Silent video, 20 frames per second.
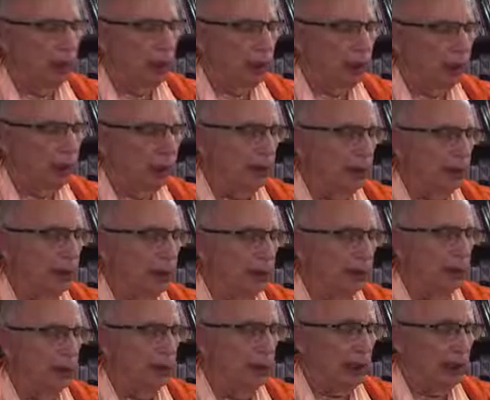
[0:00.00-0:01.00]
this
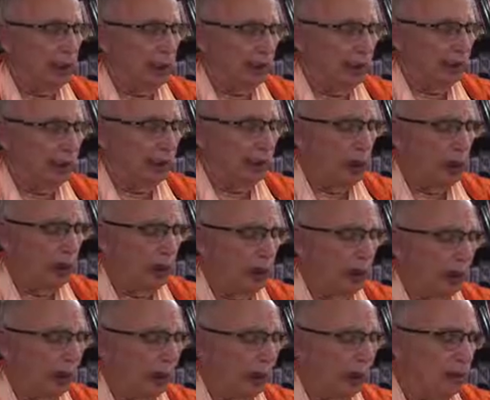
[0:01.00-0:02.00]
mendicant who has come
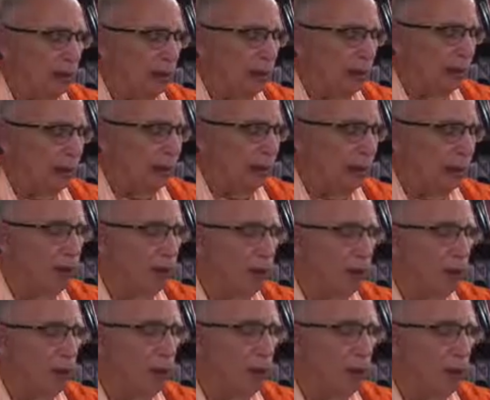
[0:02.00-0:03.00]
here, then
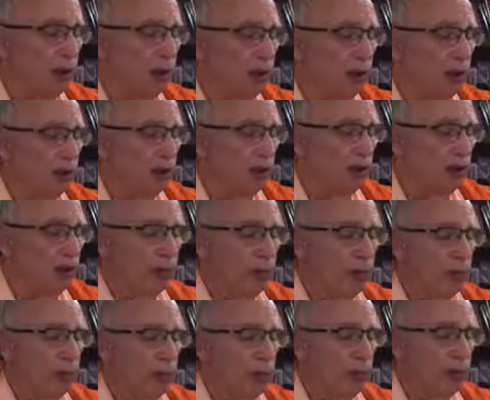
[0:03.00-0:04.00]

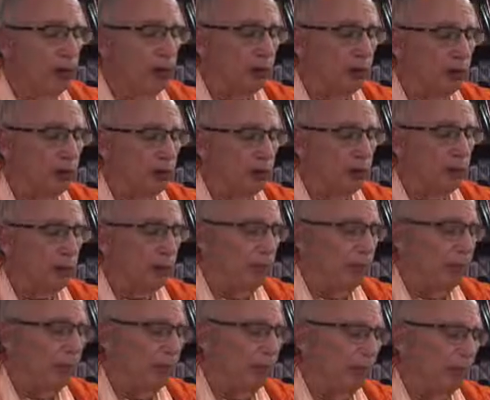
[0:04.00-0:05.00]
Rupa Goswami
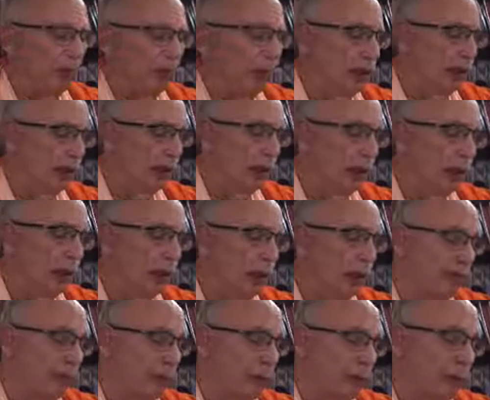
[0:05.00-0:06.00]
began to
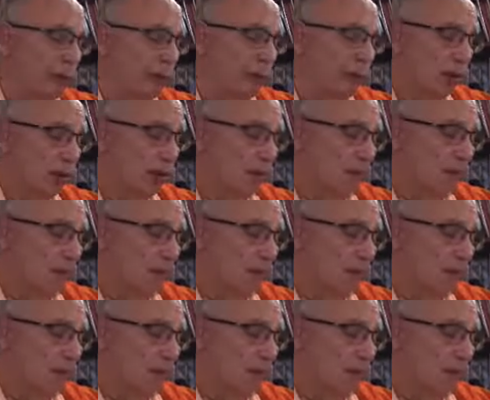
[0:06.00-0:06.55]
glorify the Lord.